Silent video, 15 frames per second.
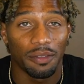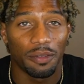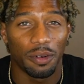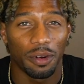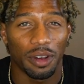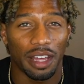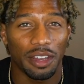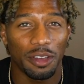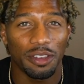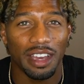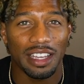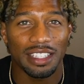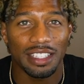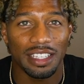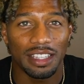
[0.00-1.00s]
for I know you
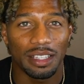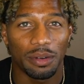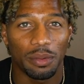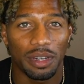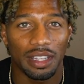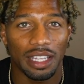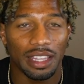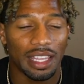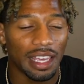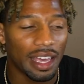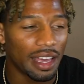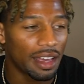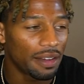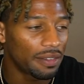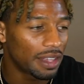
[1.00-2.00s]
guys seen the one that they
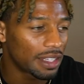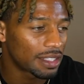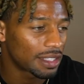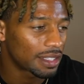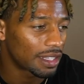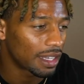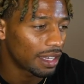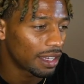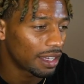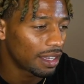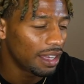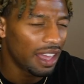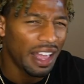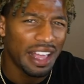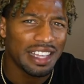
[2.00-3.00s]
have that's like
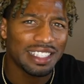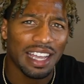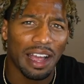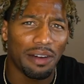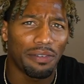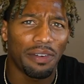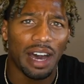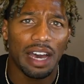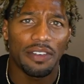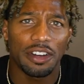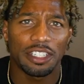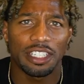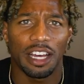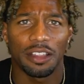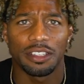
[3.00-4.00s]
it's like a
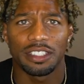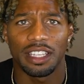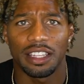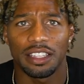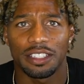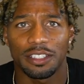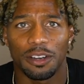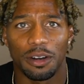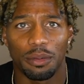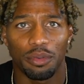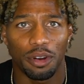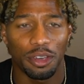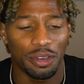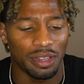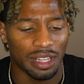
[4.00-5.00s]
$500 stethoscope
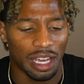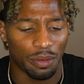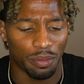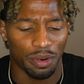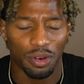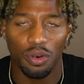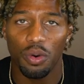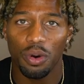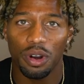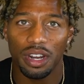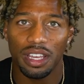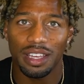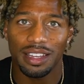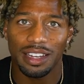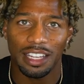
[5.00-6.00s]
where you can like record
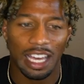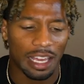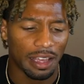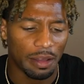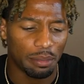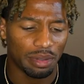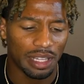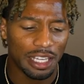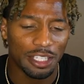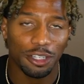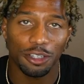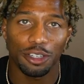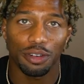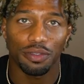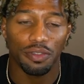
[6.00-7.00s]
it and like it plays
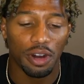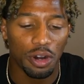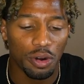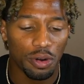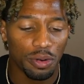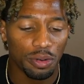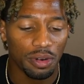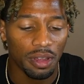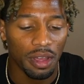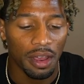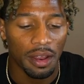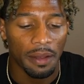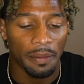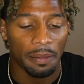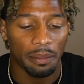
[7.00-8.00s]
on your phone.
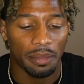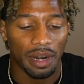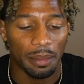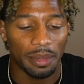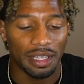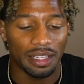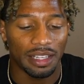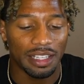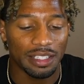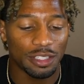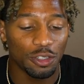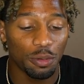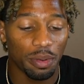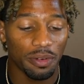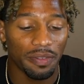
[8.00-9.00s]
But I mean, it's
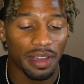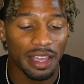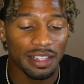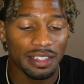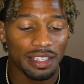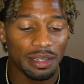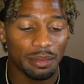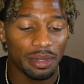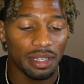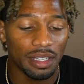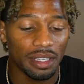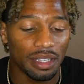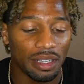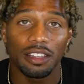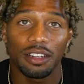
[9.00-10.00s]
super fancy,
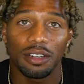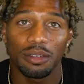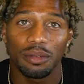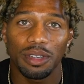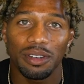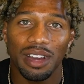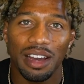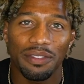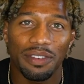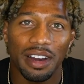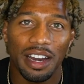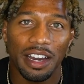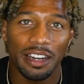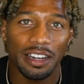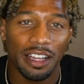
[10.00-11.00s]
but you know, we don't got
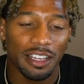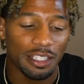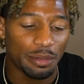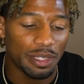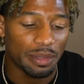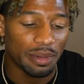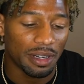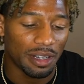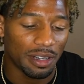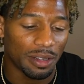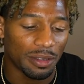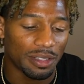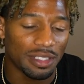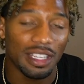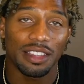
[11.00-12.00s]
$500 to be spending on
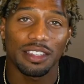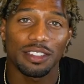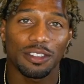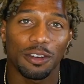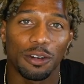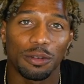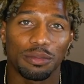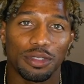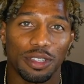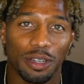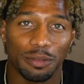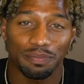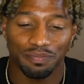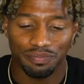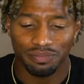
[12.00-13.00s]
those stethoscopes.
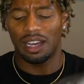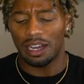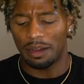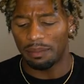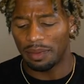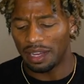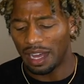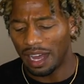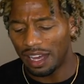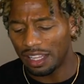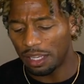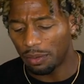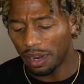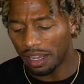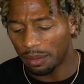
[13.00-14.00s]
So, um,
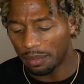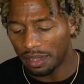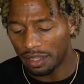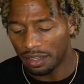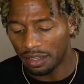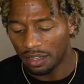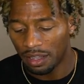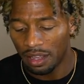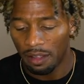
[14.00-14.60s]
highly recommend.